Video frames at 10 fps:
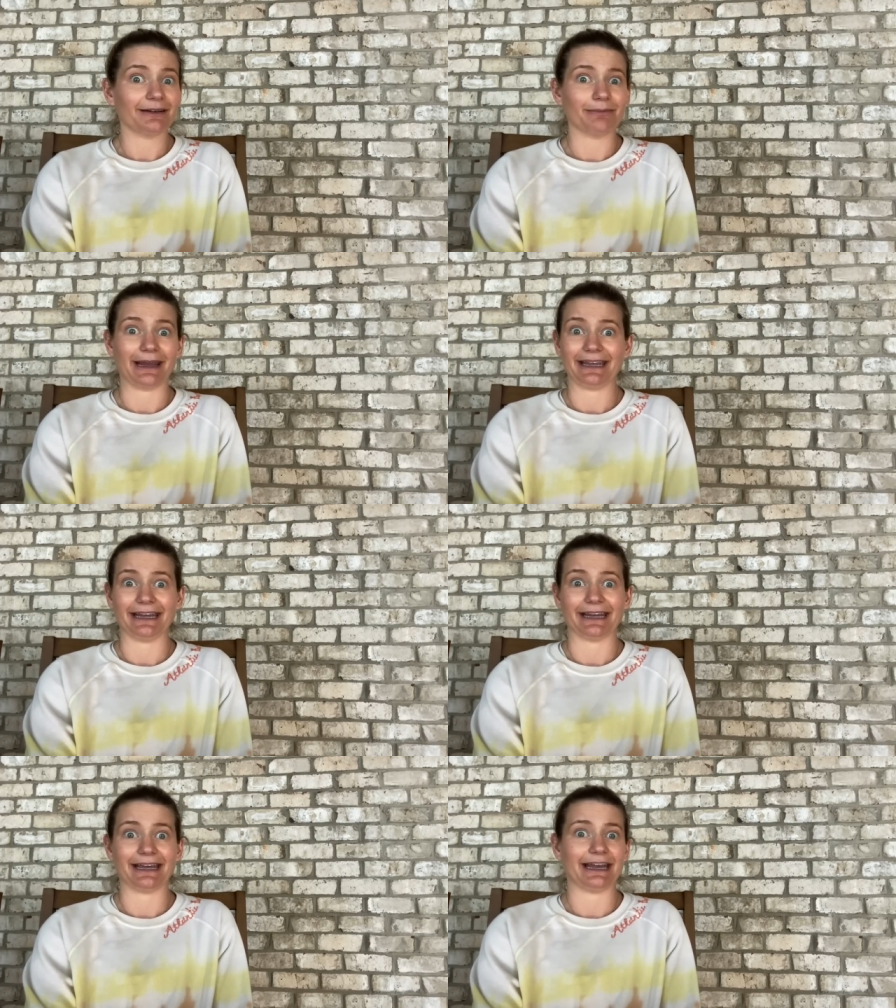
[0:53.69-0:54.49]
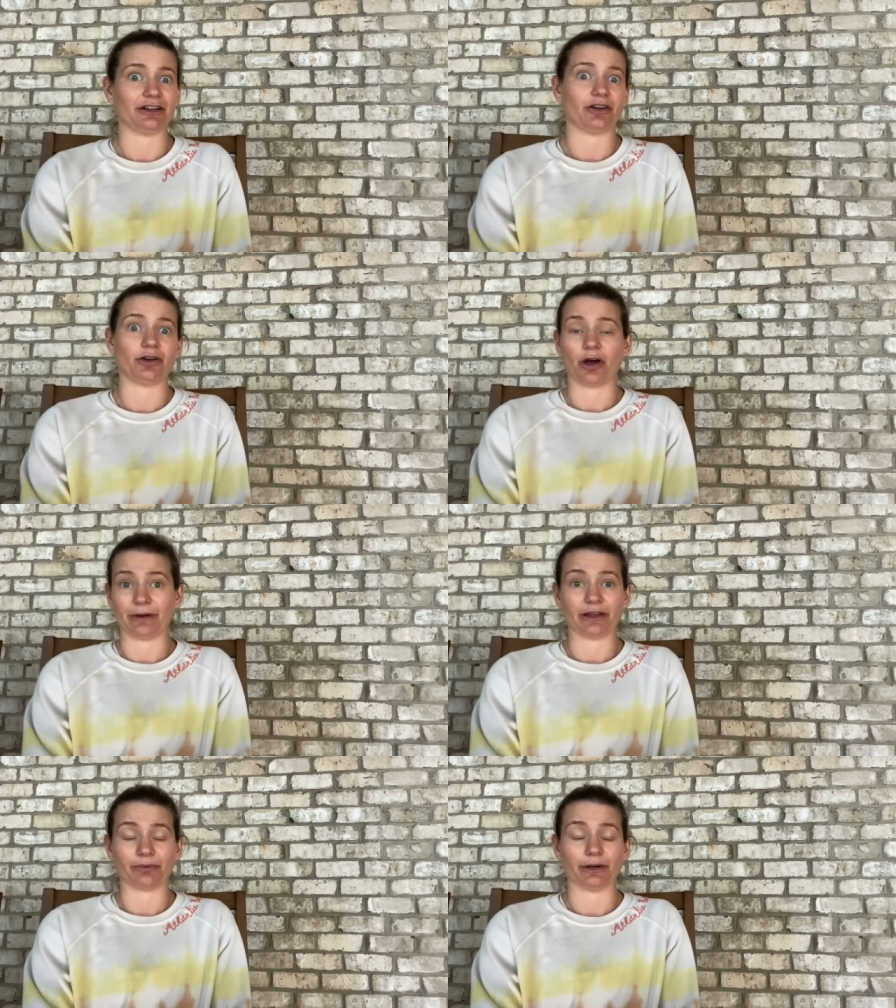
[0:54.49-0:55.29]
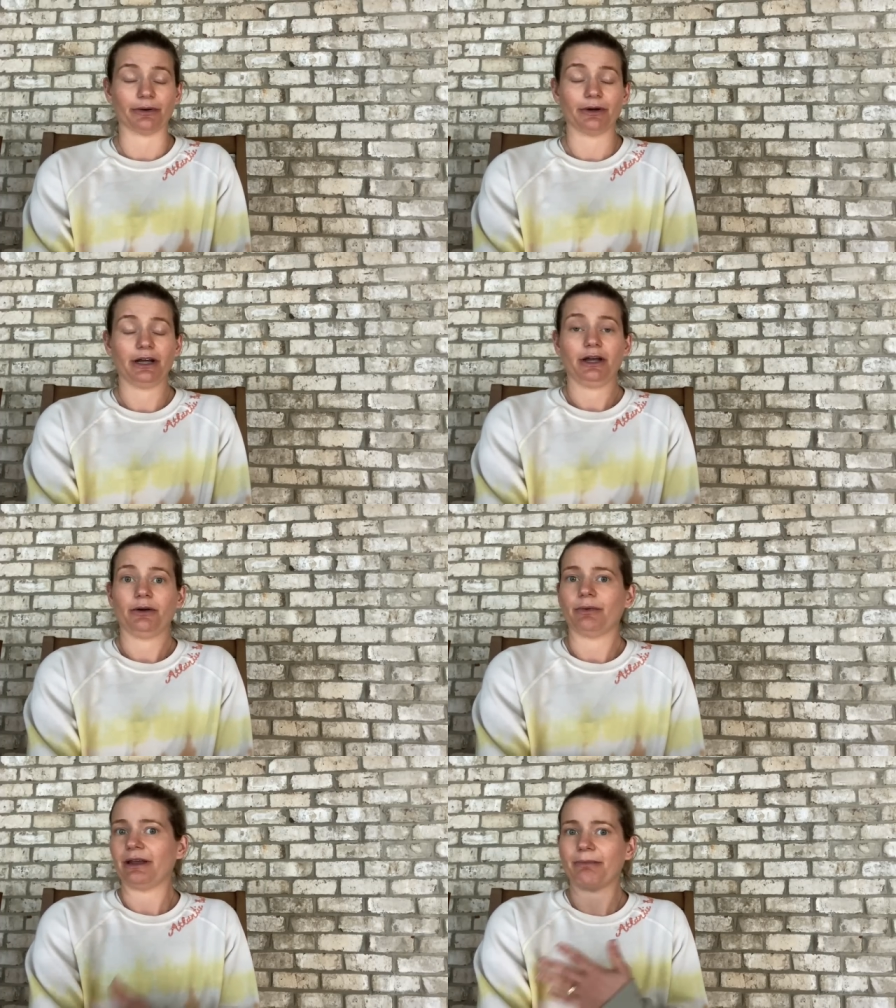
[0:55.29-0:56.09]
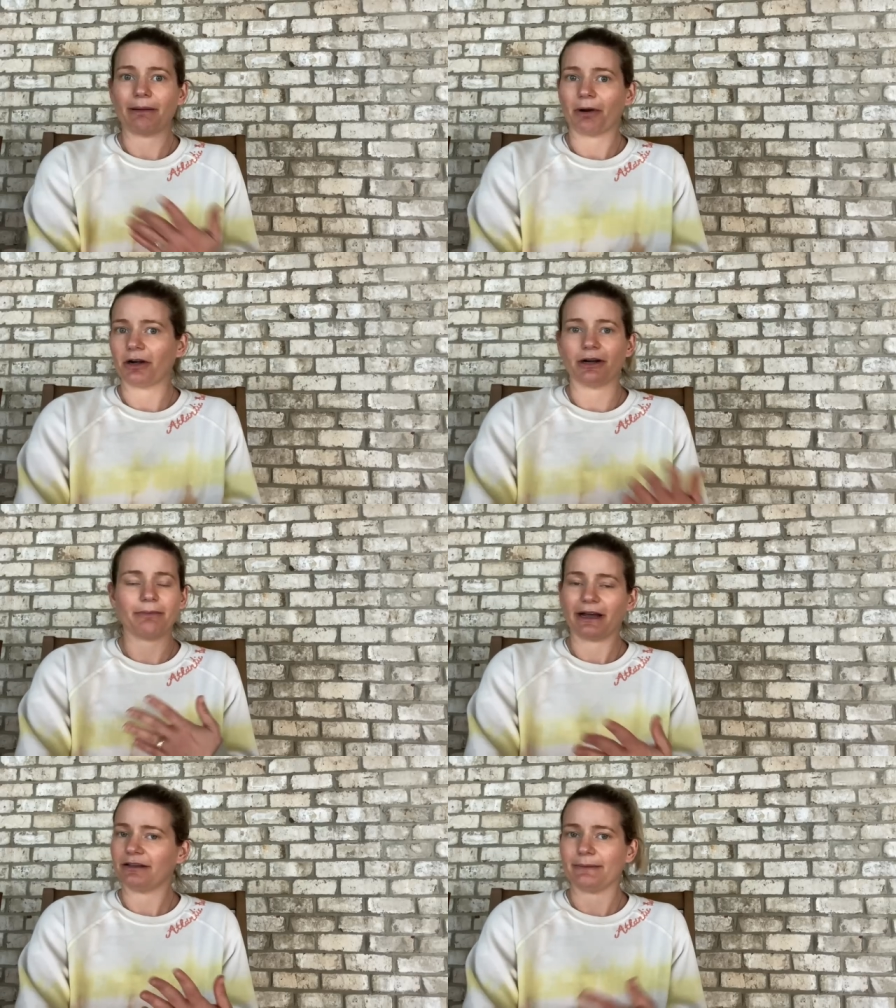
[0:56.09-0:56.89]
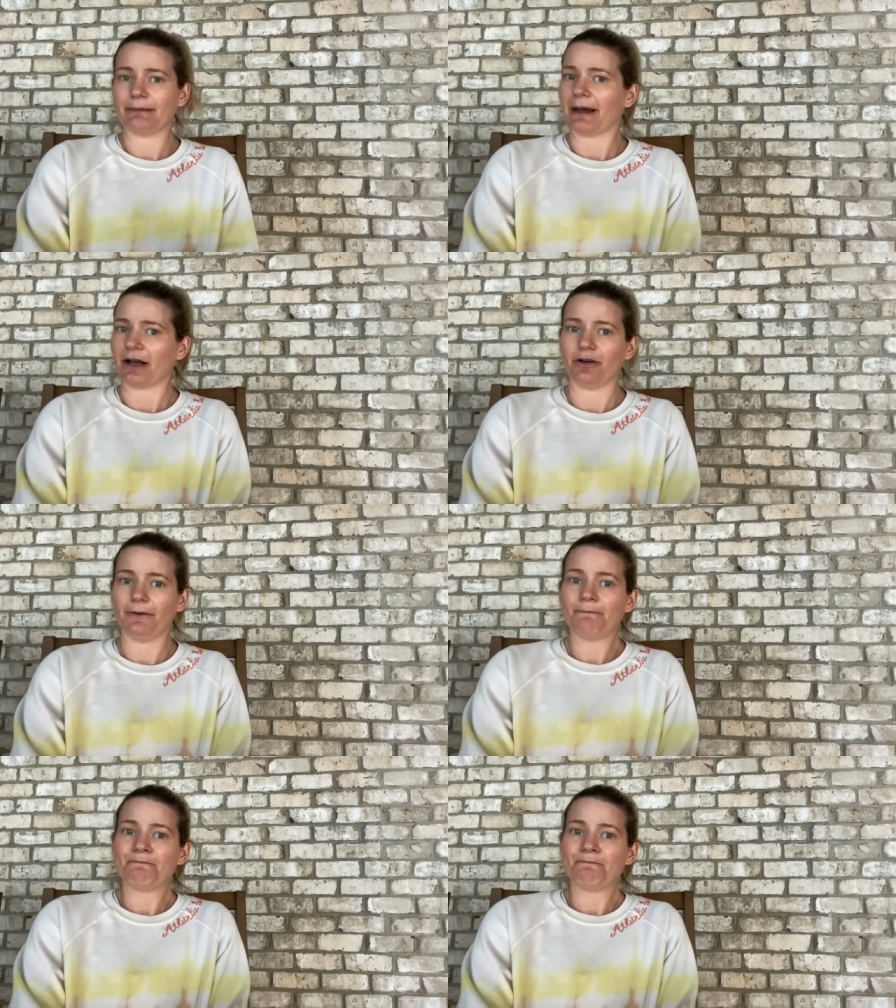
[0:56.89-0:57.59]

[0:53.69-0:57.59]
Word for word: making and going through with my partner, my husband, Michael,